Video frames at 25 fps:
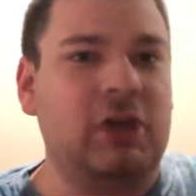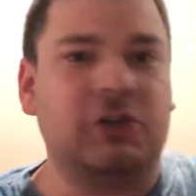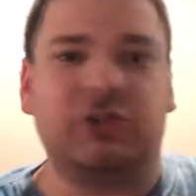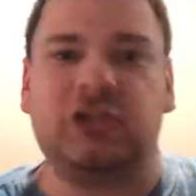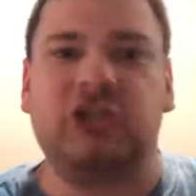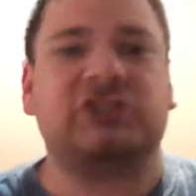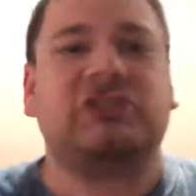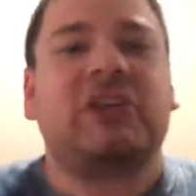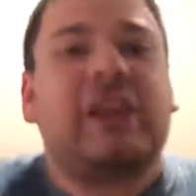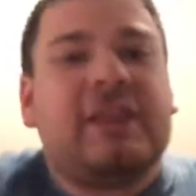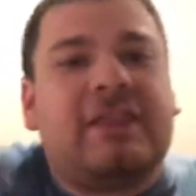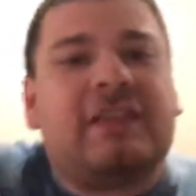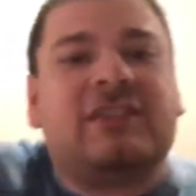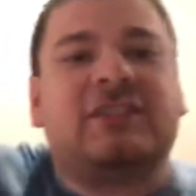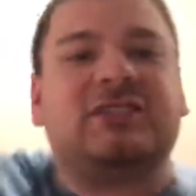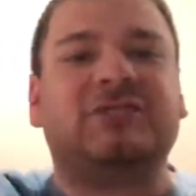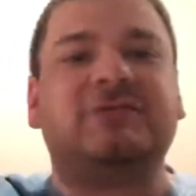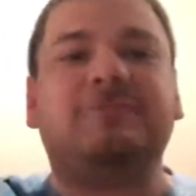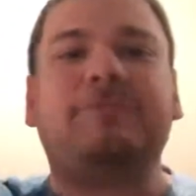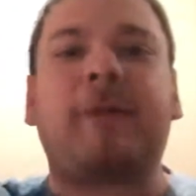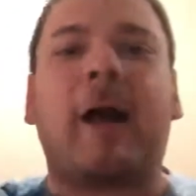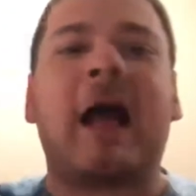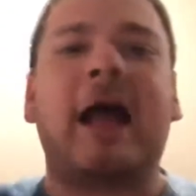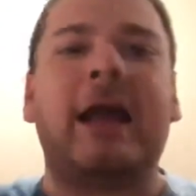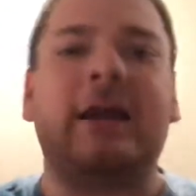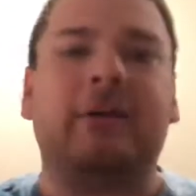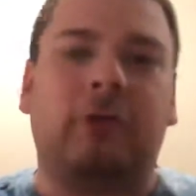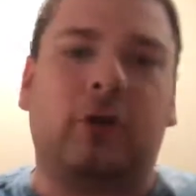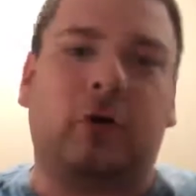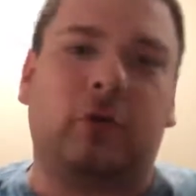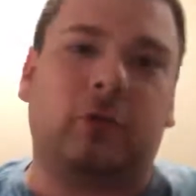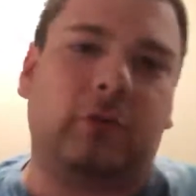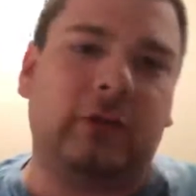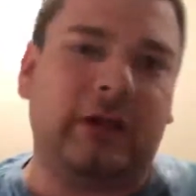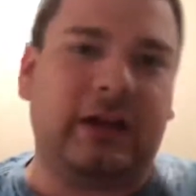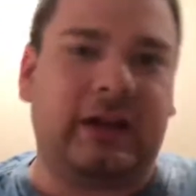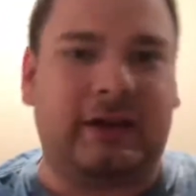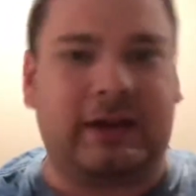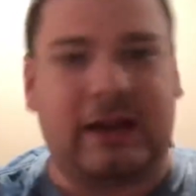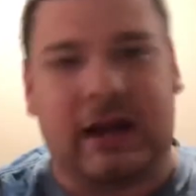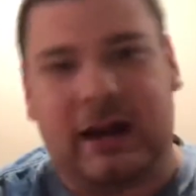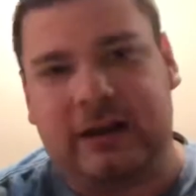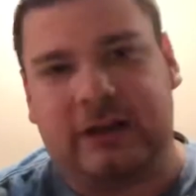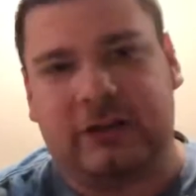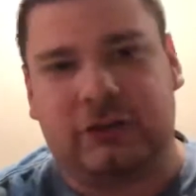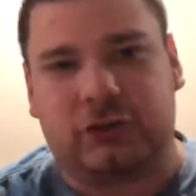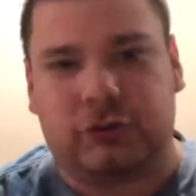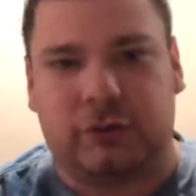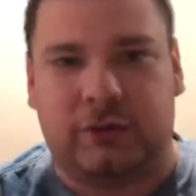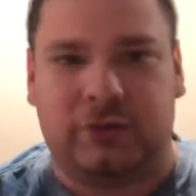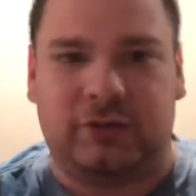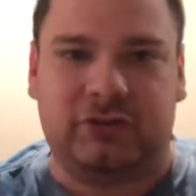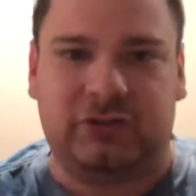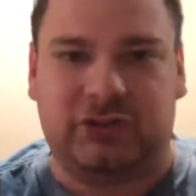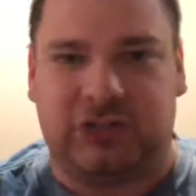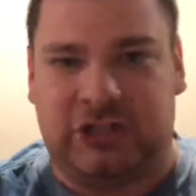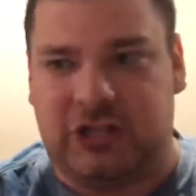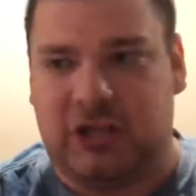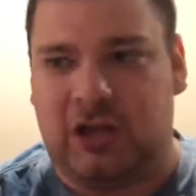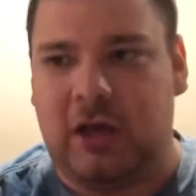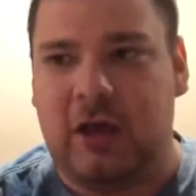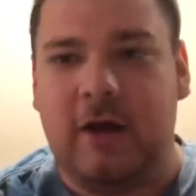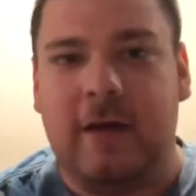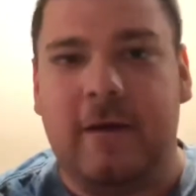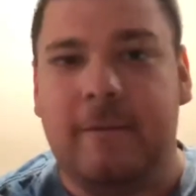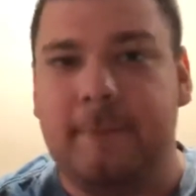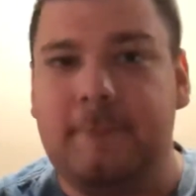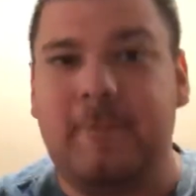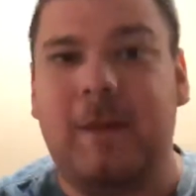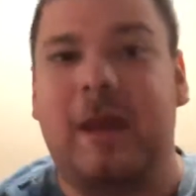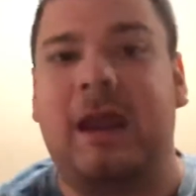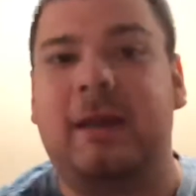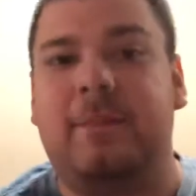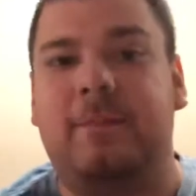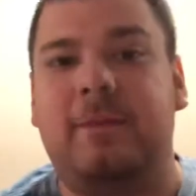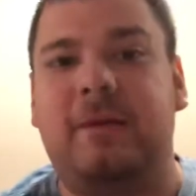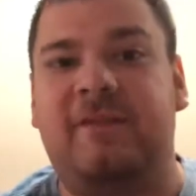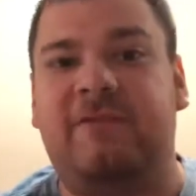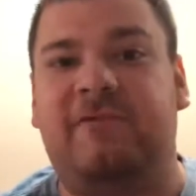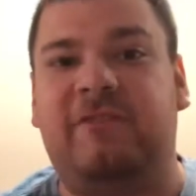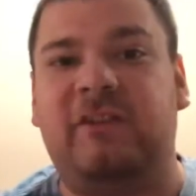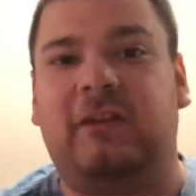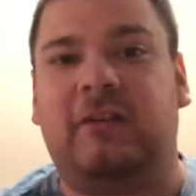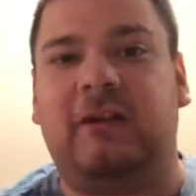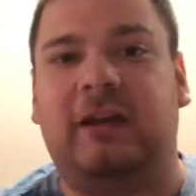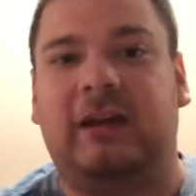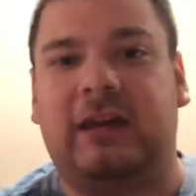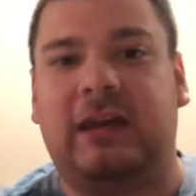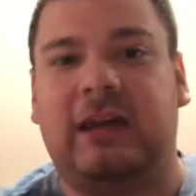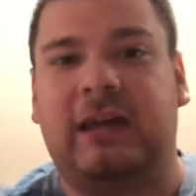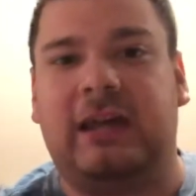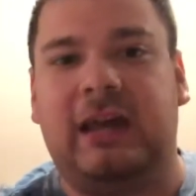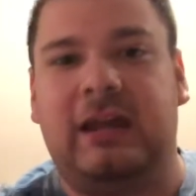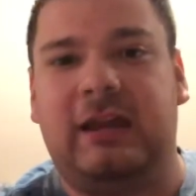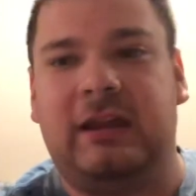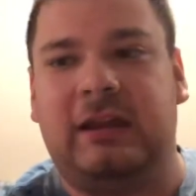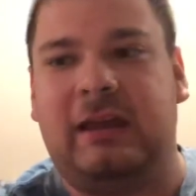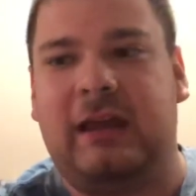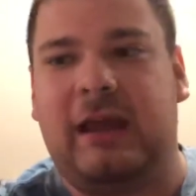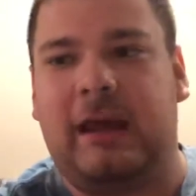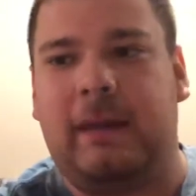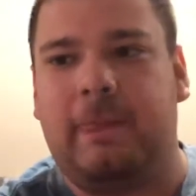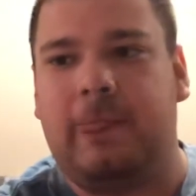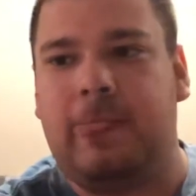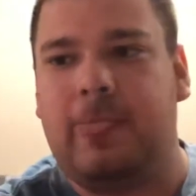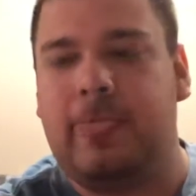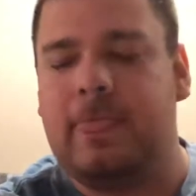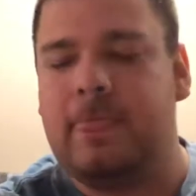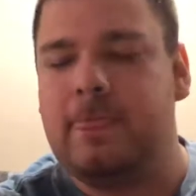just like the Spyro Reignited trilogy made me feel like a kid again.